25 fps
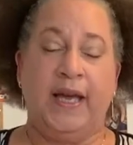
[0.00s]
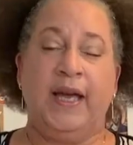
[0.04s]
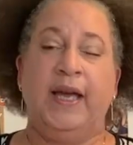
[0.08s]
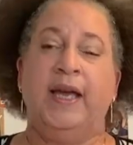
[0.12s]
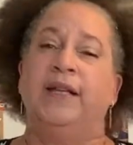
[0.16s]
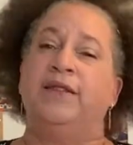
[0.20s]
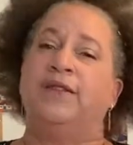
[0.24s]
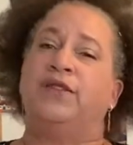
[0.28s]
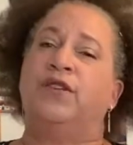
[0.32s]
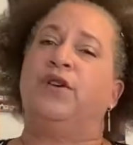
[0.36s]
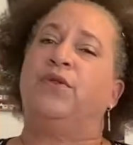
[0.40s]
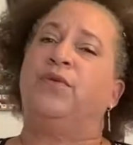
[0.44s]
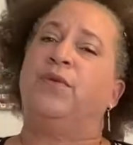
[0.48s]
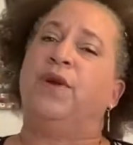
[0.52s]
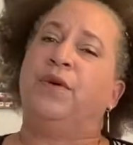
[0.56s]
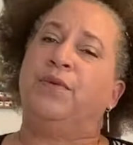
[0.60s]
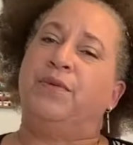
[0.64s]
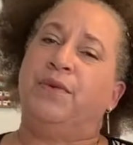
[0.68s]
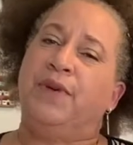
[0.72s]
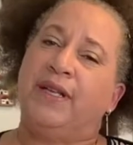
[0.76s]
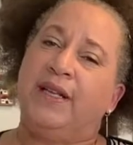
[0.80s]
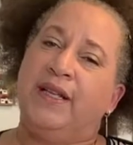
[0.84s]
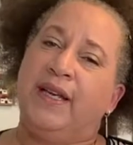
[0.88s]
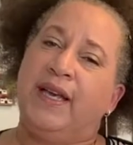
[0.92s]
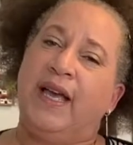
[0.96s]
So we
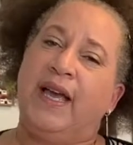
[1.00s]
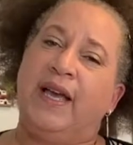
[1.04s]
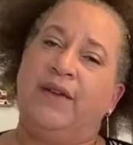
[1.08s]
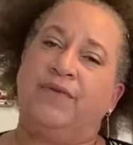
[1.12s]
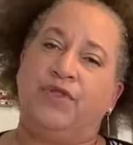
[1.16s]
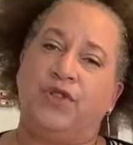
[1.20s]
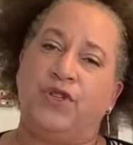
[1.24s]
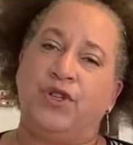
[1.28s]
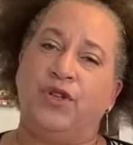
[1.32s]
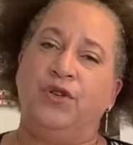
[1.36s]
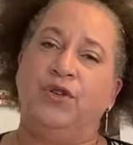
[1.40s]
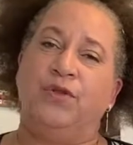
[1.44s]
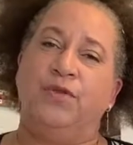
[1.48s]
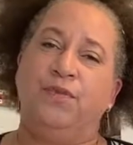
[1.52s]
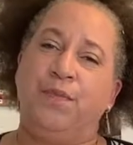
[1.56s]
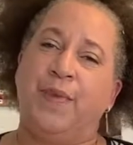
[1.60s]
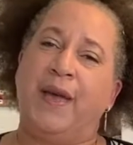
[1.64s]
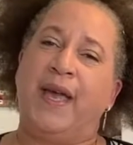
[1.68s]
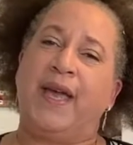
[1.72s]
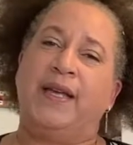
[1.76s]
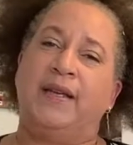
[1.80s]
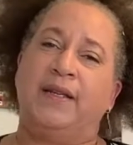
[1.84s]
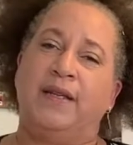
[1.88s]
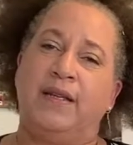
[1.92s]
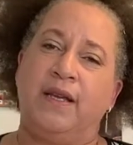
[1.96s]
really have two
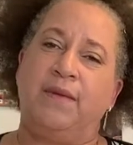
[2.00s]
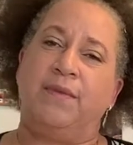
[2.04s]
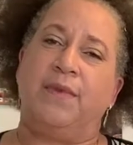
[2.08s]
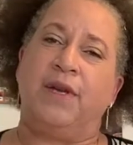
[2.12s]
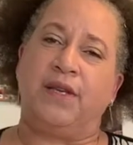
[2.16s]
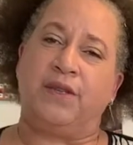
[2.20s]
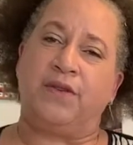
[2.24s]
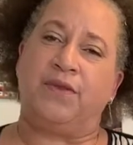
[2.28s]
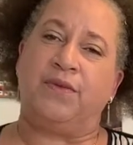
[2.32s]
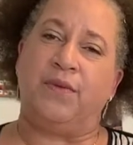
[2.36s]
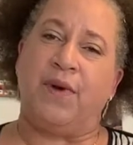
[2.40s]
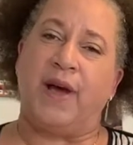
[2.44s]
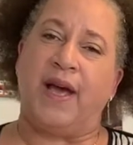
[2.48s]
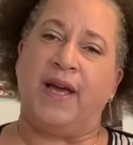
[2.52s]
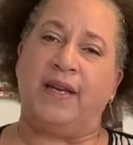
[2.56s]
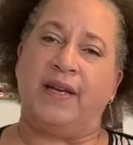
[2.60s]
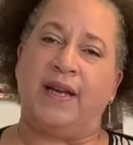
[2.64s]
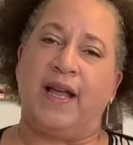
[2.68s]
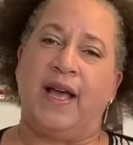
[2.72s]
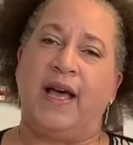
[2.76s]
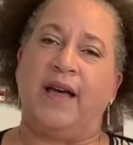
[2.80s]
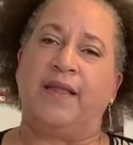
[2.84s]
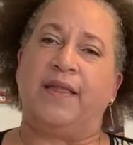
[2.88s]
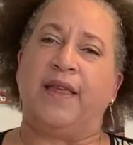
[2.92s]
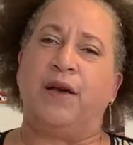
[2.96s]
pandemics right
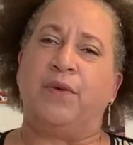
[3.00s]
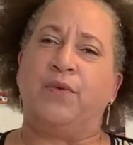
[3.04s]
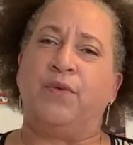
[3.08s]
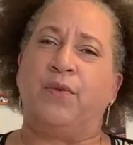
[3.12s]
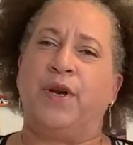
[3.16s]
now that